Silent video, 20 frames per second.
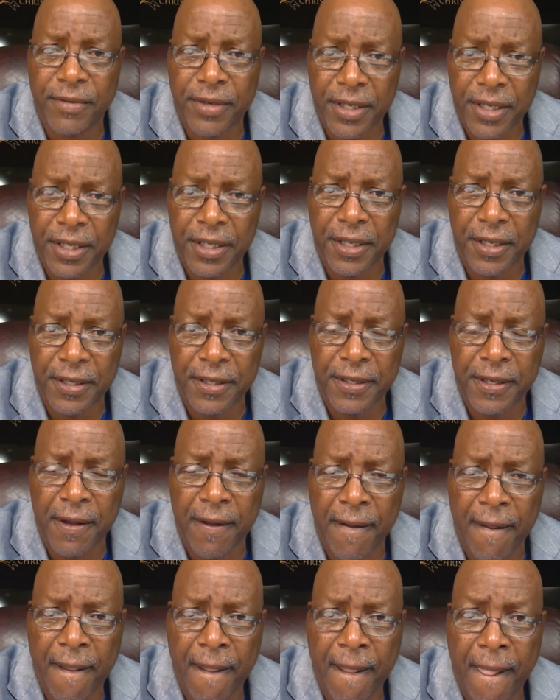need.
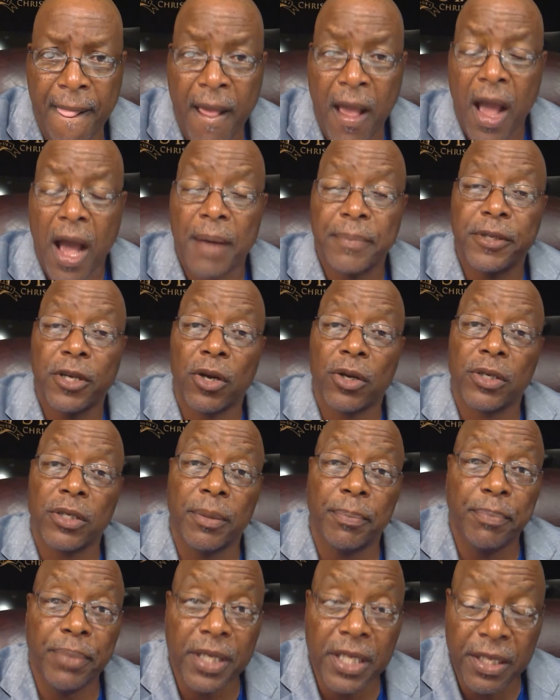I'm talking to
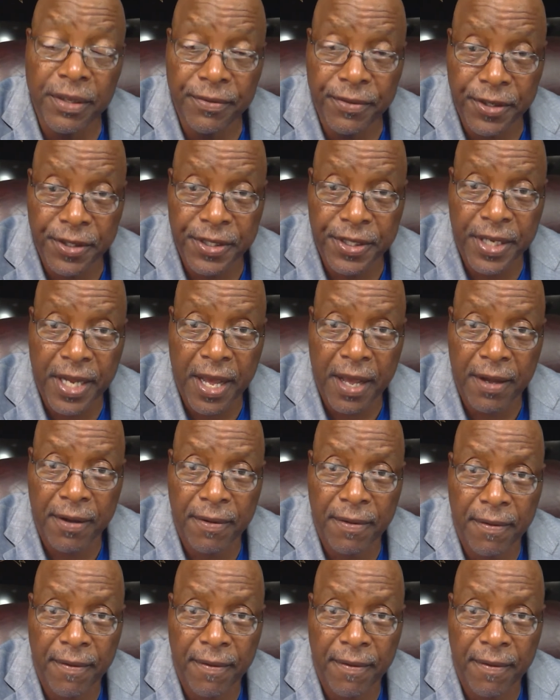believers now.